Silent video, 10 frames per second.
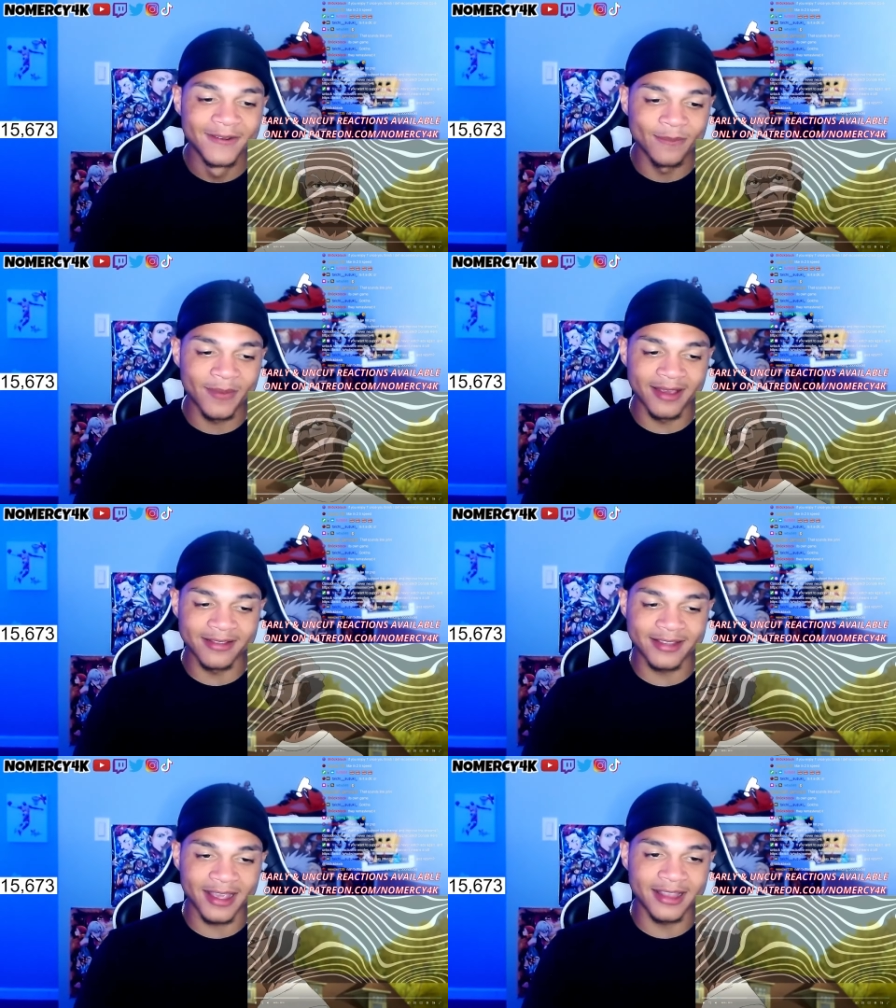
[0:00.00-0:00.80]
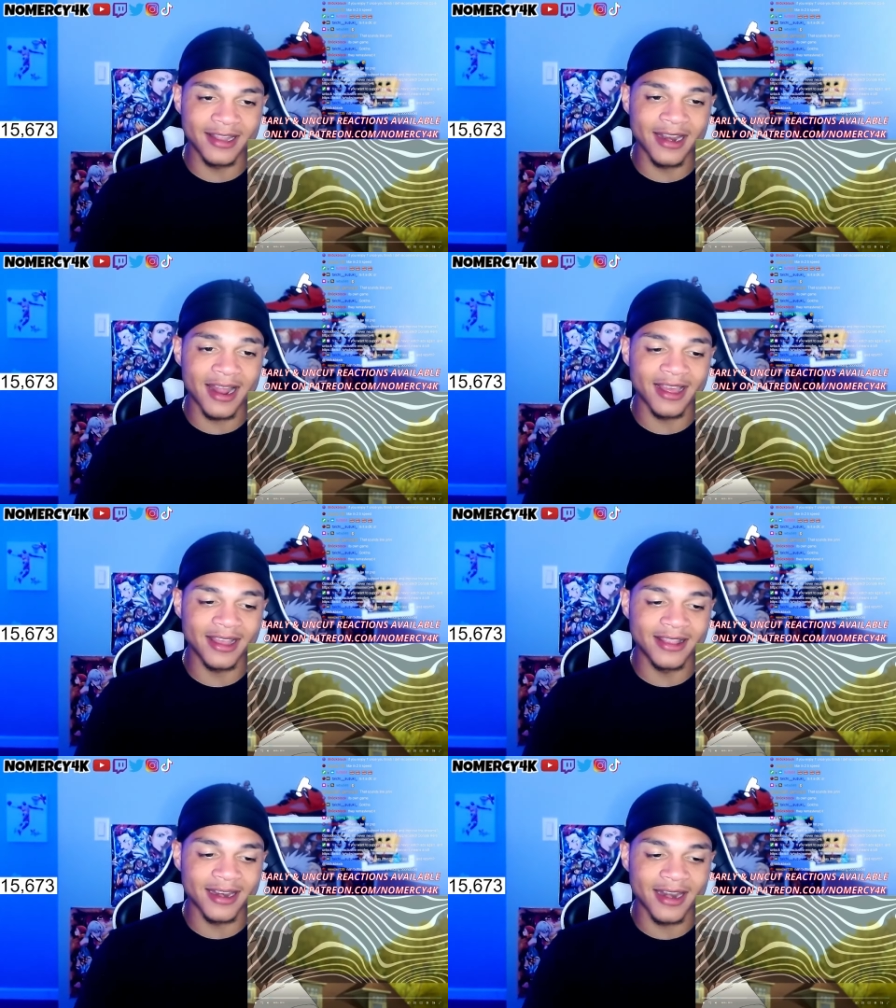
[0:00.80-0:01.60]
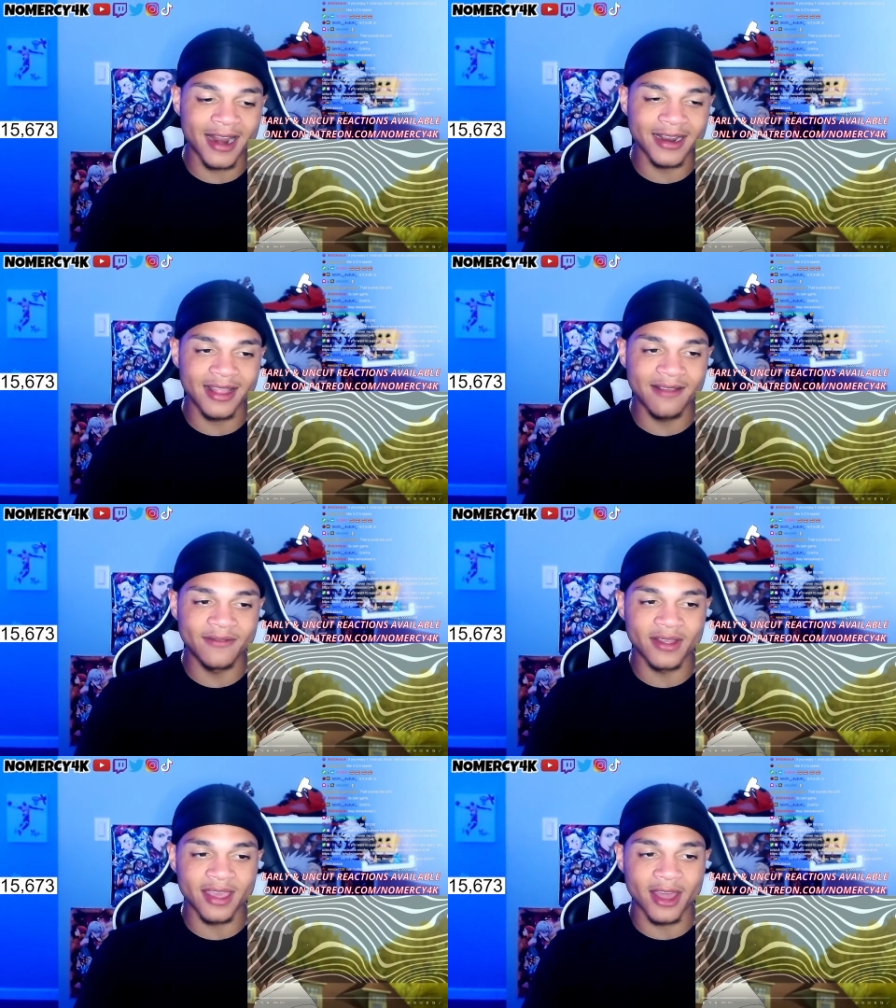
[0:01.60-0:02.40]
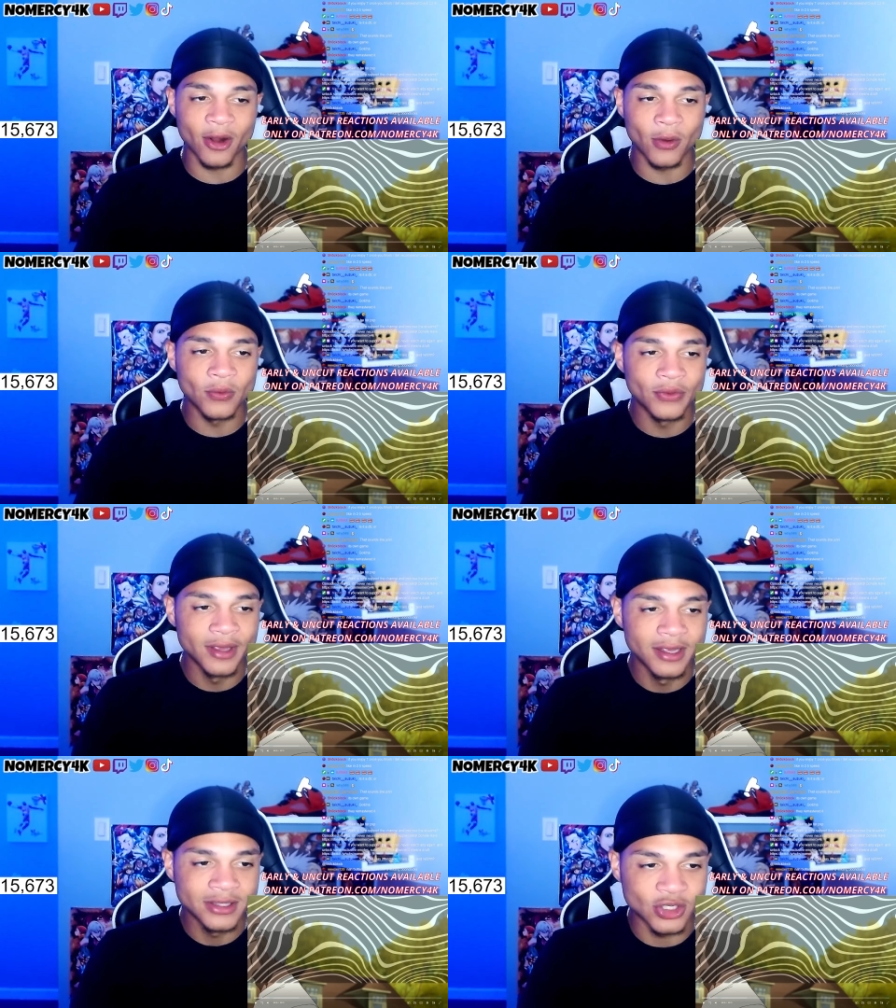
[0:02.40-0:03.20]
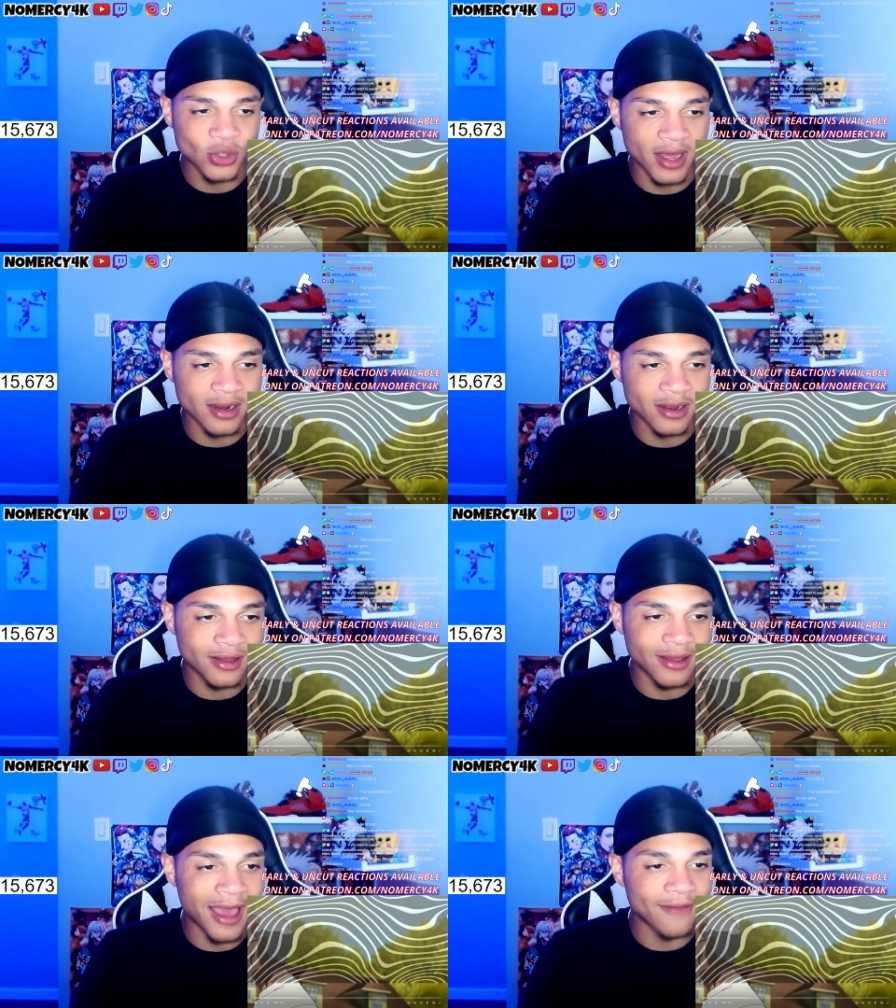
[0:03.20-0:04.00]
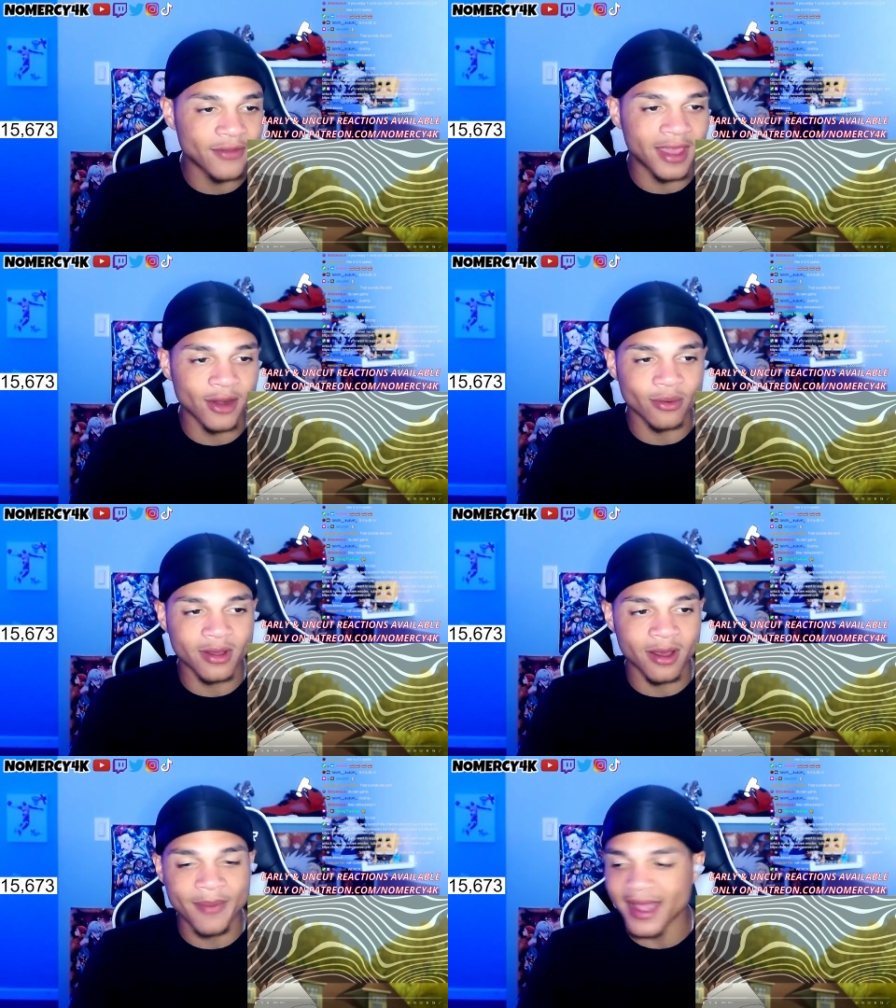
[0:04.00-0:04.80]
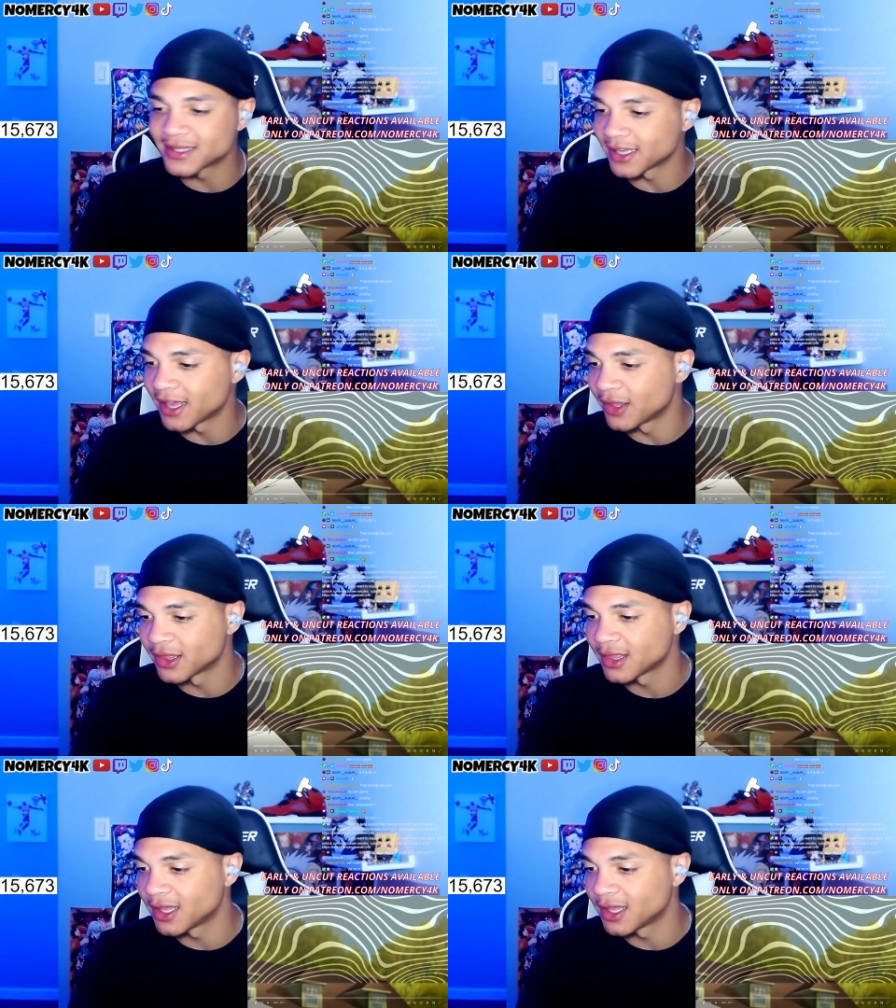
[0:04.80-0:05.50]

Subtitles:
Man said he did not leave the ghetto to try to have the ghetto come back to him.